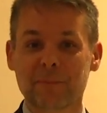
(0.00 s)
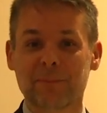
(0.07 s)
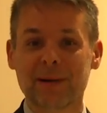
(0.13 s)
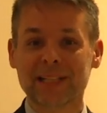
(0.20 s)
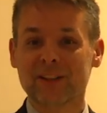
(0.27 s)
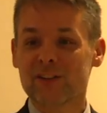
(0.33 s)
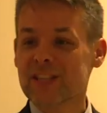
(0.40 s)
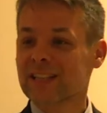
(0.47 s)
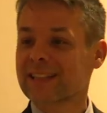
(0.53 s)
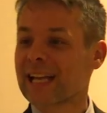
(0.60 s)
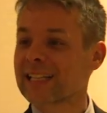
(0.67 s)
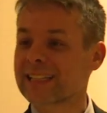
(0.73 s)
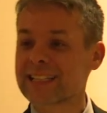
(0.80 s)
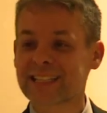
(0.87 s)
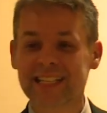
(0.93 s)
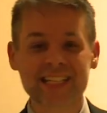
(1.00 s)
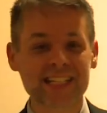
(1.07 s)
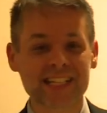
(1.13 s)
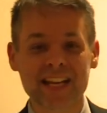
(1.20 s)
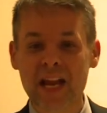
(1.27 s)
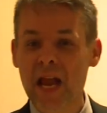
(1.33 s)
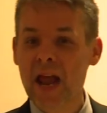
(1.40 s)
but Nostra Aetate
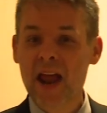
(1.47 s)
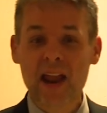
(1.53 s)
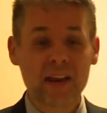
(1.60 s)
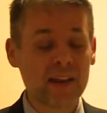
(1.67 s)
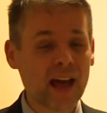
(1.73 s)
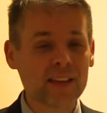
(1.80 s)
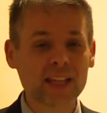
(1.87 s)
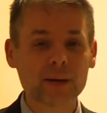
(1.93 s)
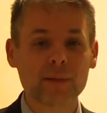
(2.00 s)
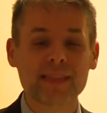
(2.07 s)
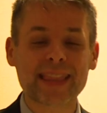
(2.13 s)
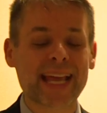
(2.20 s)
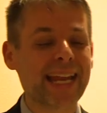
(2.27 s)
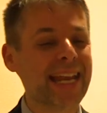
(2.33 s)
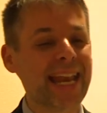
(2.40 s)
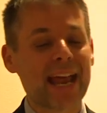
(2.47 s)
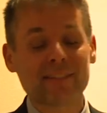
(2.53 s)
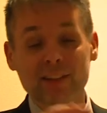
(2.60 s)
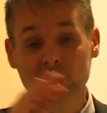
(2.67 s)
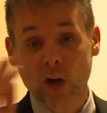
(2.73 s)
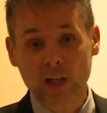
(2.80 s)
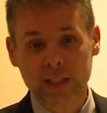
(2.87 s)
says nothing about they
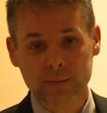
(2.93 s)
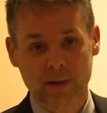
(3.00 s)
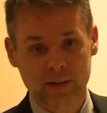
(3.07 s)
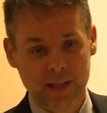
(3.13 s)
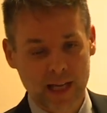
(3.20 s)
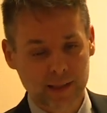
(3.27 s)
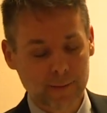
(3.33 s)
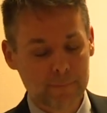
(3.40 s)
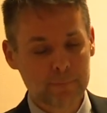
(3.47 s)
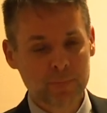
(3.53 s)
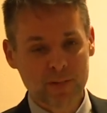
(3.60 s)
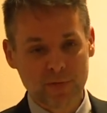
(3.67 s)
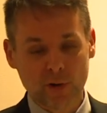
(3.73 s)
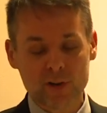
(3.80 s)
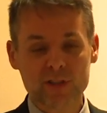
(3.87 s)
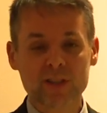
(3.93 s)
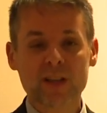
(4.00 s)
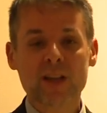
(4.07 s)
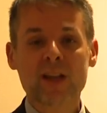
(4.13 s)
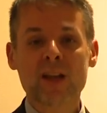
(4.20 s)
never talked about that first.